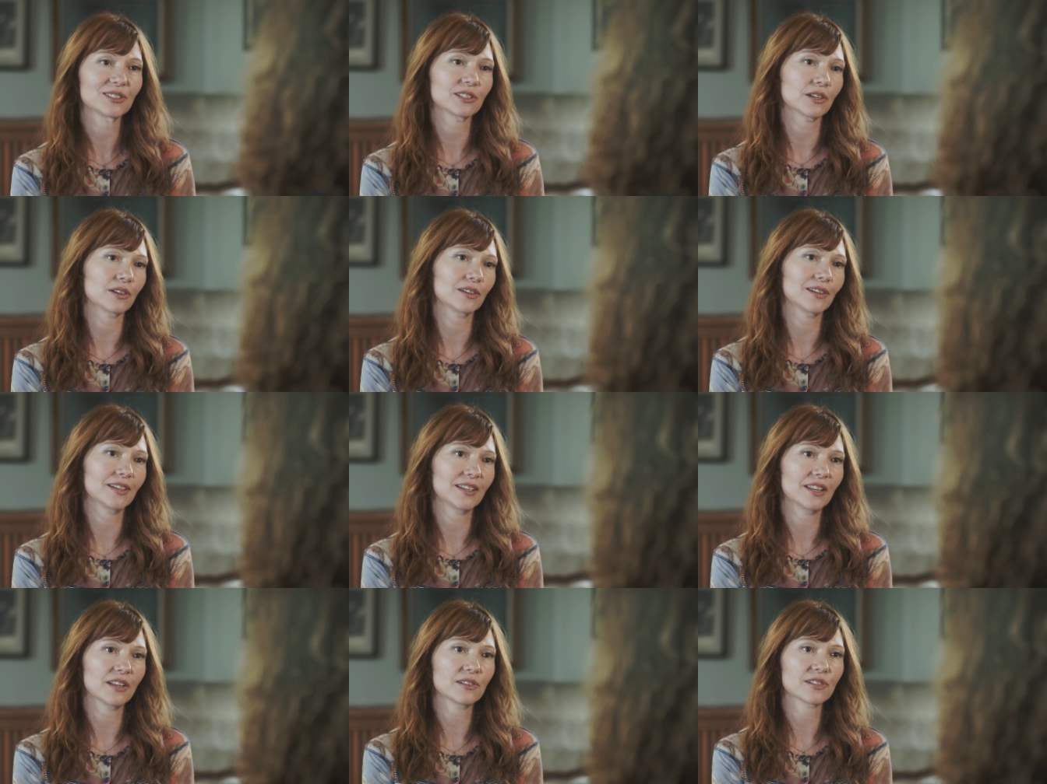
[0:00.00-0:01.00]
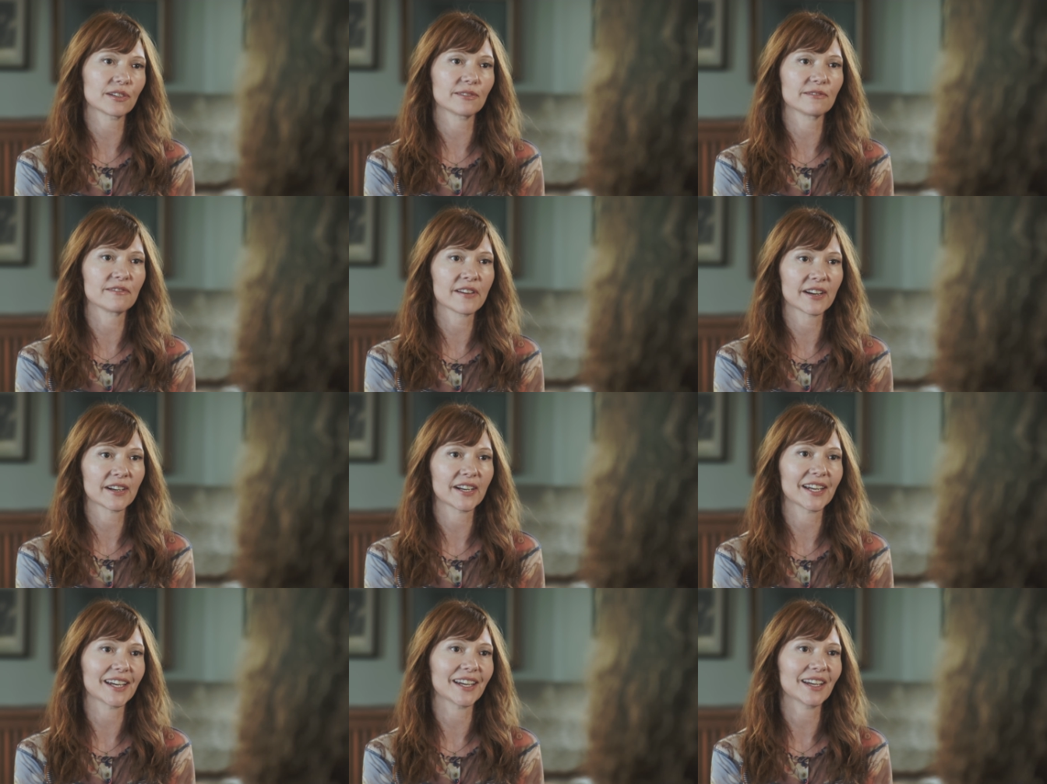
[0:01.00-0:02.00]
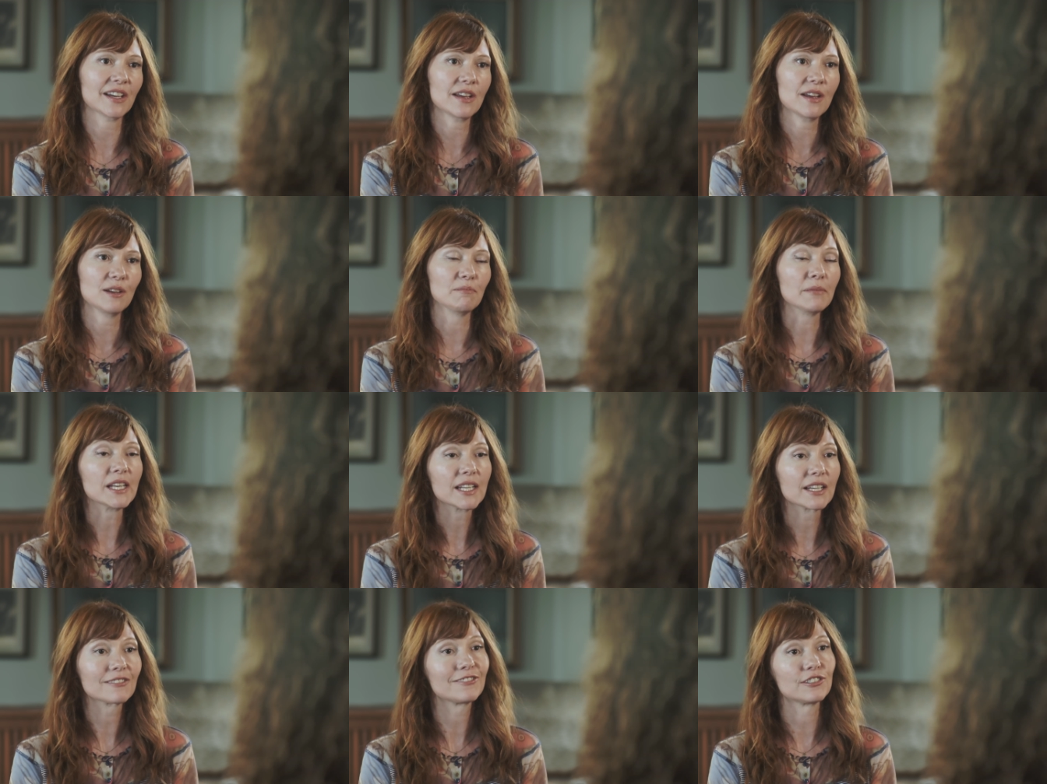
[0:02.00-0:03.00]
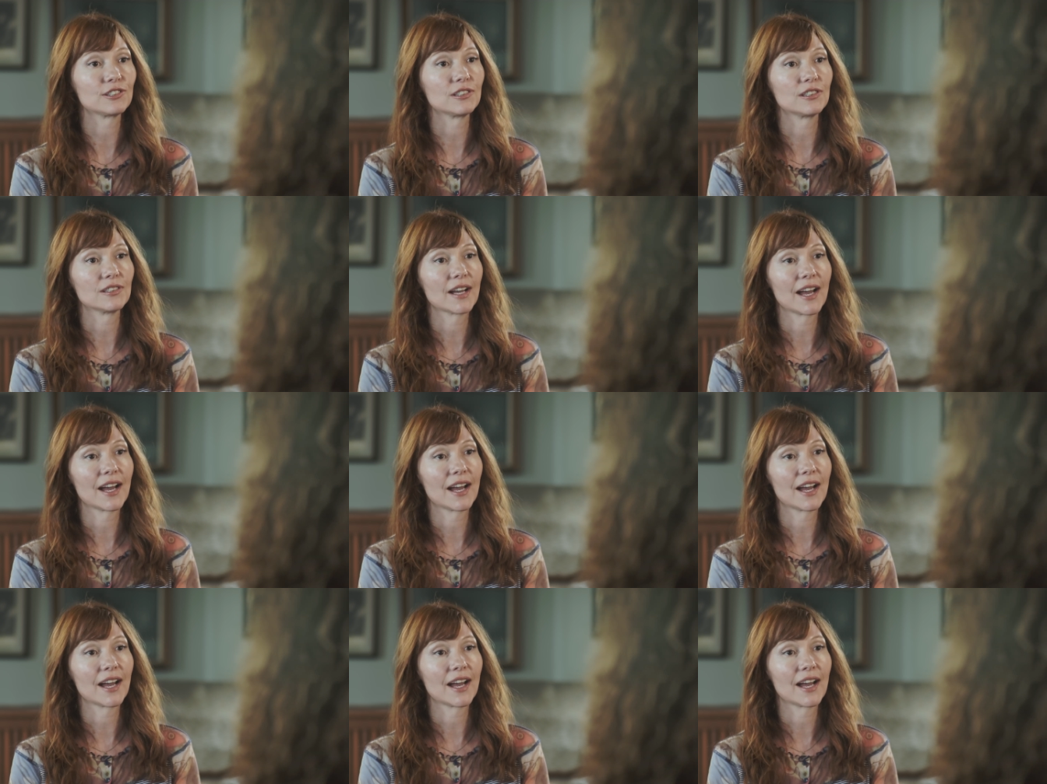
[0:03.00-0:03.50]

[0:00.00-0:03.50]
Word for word: So those are very meaningful mm.